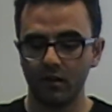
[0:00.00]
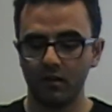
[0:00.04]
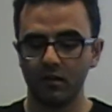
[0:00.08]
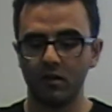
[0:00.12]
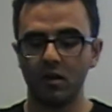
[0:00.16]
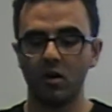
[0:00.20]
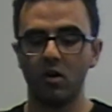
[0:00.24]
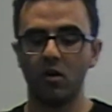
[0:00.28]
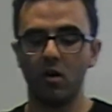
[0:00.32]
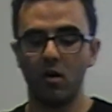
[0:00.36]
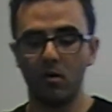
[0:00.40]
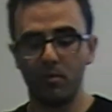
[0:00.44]

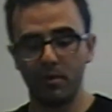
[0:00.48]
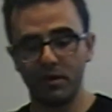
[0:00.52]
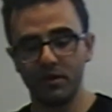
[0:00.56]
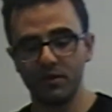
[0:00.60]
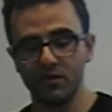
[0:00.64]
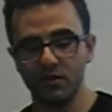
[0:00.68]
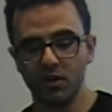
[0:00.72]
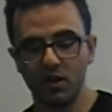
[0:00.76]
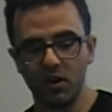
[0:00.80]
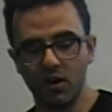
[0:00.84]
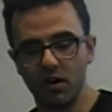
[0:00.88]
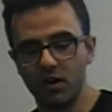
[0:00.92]
Oh, open
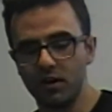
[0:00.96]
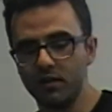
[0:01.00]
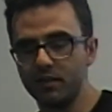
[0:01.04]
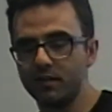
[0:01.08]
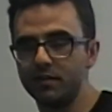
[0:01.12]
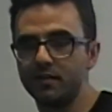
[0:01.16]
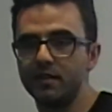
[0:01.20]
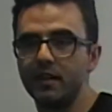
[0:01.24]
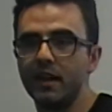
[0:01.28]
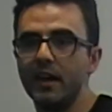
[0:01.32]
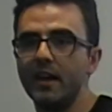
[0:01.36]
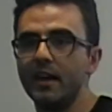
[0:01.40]

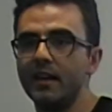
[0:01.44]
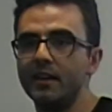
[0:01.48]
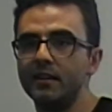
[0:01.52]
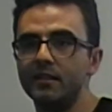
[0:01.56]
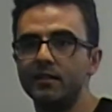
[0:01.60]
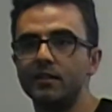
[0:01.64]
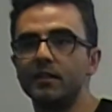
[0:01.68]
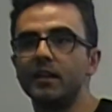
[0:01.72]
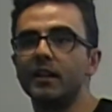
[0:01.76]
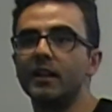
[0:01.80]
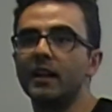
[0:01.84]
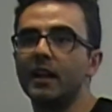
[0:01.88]
source,
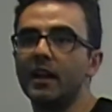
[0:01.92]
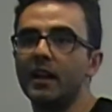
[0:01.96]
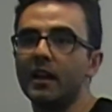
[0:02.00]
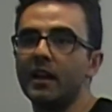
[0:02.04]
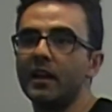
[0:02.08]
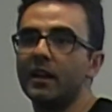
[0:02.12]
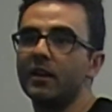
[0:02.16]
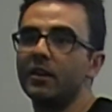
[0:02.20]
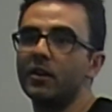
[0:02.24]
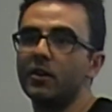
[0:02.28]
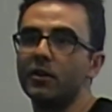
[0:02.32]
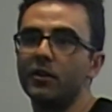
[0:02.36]
yes, you
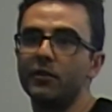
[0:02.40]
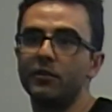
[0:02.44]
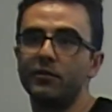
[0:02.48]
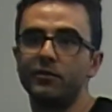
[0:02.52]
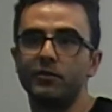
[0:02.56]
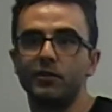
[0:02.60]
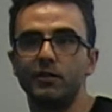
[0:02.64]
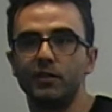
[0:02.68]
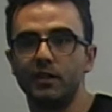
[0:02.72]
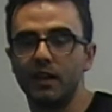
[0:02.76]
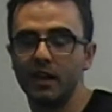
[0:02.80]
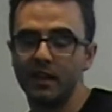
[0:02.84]
can go
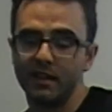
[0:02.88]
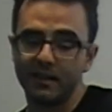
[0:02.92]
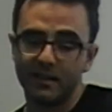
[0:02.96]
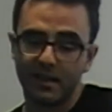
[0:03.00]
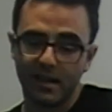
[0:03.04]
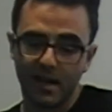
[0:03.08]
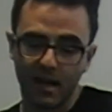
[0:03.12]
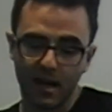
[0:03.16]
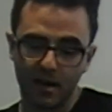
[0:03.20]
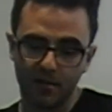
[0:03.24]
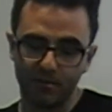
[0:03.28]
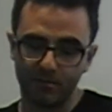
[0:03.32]
to
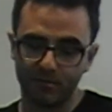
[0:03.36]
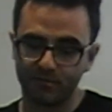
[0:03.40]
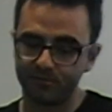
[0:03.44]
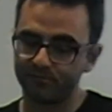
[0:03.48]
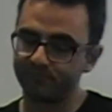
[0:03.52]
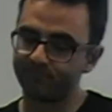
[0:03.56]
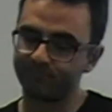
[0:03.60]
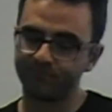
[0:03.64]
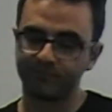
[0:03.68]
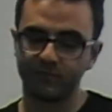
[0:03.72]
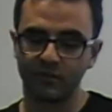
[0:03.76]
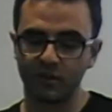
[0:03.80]
GitHub,
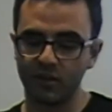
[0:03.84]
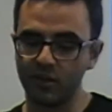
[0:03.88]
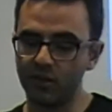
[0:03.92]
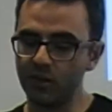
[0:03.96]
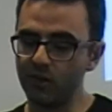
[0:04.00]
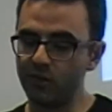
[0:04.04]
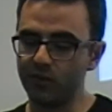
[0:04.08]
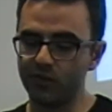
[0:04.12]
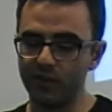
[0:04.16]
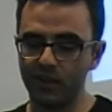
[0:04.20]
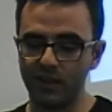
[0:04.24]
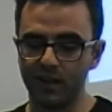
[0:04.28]

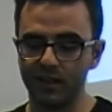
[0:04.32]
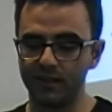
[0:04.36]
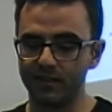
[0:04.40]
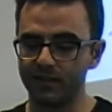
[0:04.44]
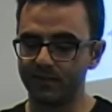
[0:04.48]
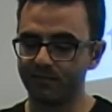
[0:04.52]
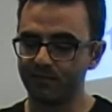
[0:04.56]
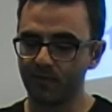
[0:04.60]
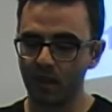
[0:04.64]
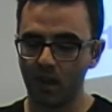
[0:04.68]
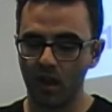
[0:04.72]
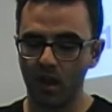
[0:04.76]
use it.
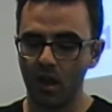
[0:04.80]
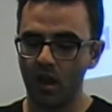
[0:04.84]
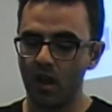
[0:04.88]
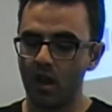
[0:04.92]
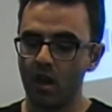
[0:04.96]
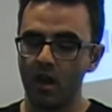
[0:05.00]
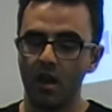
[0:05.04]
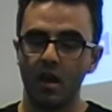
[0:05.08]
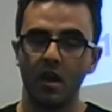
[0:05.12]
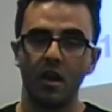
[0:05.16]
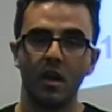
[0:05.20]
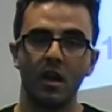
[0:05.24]

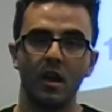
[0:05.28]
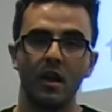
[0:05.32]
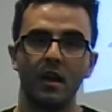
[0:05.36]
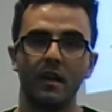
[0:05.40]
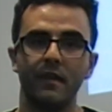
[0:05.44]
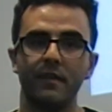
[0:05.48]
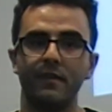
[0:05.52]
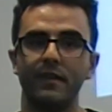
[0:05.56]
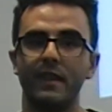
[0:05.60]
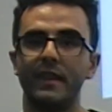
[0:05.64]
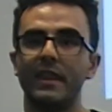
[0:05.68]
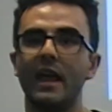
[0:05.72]

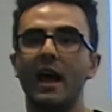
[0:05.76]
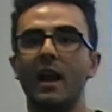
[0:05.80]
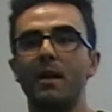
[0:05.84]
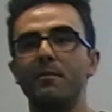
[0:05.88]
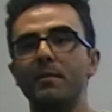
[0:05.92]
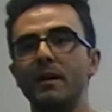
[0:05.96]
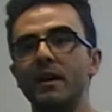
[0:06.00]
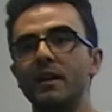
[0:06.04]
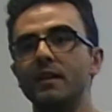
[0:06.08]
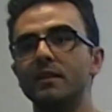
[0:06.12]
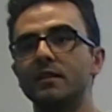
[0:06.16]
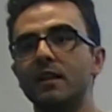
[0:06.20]
The
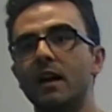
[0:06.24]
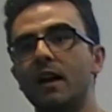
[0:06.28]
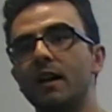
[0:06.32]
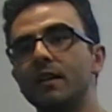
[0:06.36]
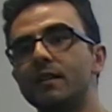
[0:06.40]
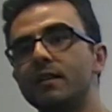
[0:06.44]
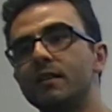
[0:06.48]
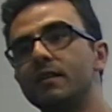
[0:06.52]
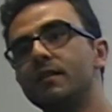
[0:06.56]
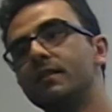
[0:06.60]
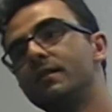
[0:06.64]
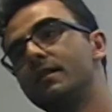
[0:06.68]
database
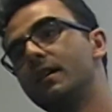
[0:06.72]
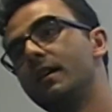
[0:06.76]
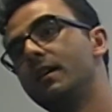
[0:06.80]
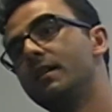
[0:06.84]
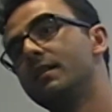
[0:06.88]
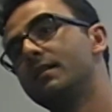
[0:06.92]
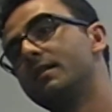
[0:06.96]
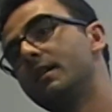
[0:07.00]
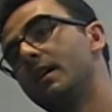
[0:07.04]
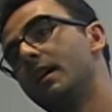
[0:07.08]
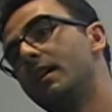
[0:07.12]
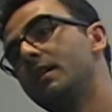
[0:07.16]
license
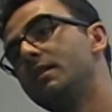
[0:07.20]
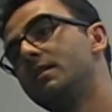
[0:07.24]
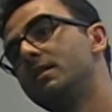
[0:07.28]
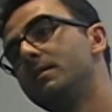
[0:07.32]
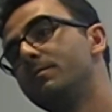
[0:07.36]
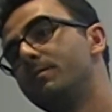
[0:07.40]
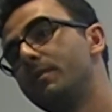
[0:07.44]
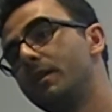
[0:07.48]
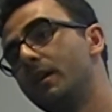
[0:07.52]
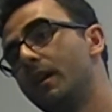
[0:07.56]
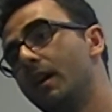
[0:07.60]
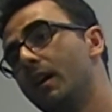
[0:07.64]
is
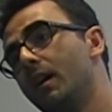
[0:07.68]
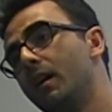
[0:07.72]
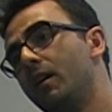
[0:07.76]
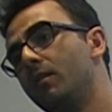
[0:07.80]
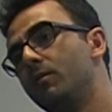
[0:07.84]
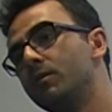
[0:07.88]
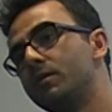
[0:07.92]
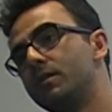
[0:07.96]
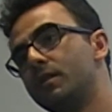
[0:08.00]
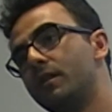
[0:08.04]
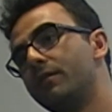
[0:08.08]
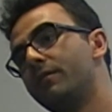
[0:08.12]
AGPL,
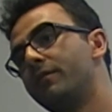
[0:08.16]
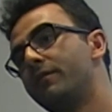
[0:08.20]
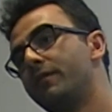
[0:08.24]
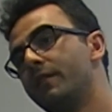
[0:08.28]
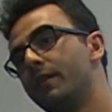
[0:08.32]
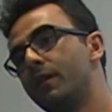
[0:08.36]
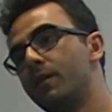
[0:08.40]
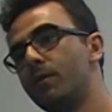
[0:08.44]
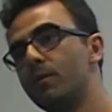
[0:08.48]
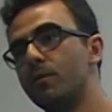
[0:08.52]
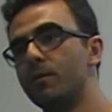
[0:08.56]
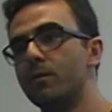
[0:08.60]
it's a
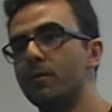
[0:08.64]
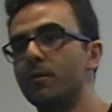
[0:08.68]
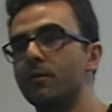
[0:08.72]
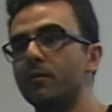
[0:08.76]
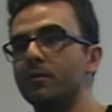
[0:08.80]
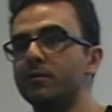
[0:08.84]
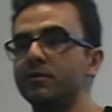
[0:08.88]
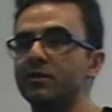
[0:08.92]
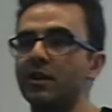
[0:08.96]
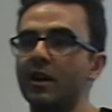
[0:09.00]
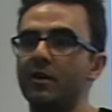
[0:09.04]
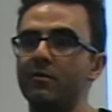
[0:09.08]
Faro
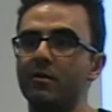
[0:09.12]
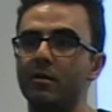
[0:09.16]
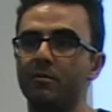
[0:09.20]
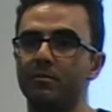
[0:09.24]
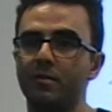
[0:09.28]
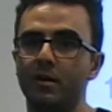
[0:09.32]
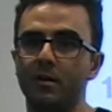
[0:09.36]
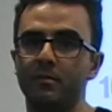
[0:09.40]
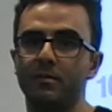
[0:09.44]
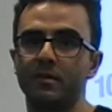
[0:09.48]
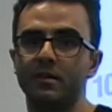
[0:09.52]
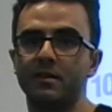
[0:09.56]
general
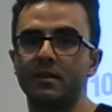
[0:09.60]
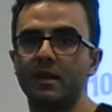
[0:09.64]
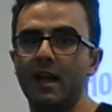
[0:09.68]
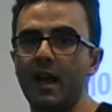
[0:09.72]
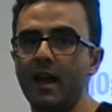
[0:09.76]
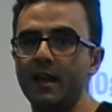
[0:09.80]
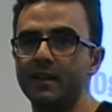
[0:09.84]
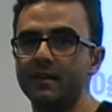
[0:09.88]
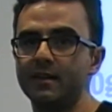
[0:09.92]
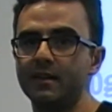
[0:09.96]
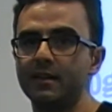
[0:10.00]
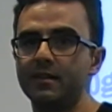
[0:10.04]
purpose
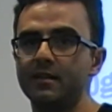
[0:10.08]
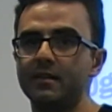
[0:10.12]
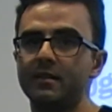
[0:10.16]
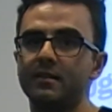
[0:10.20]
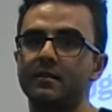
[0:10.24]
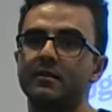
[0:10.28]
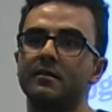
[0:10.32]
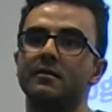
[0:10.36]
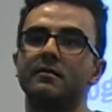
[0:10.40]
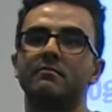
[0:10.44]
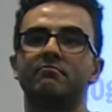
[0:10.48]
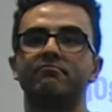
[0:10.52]

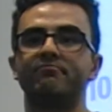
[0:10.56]
license.